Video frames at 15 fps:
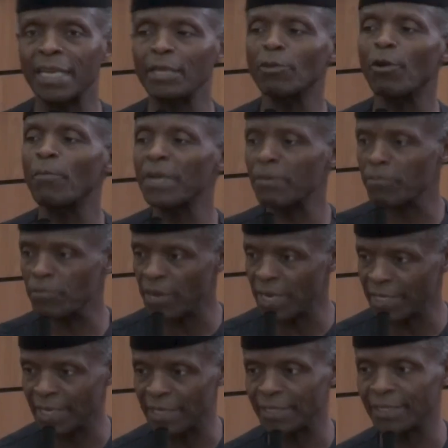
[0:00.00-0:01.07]
economic
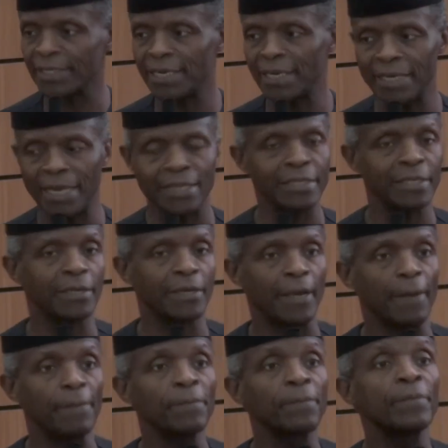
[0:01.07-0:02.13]
presence in
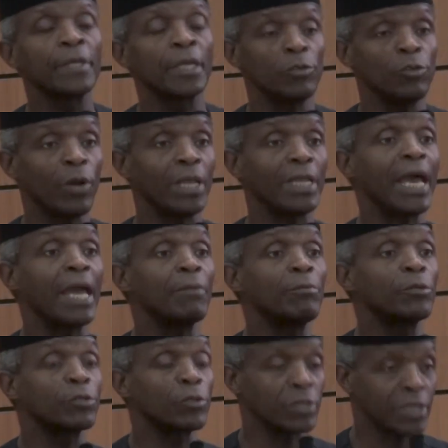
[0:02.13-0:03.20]
Nigeria, you are
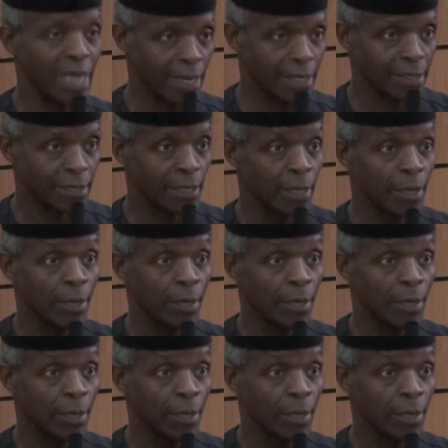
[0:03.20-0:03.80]
liable to tax,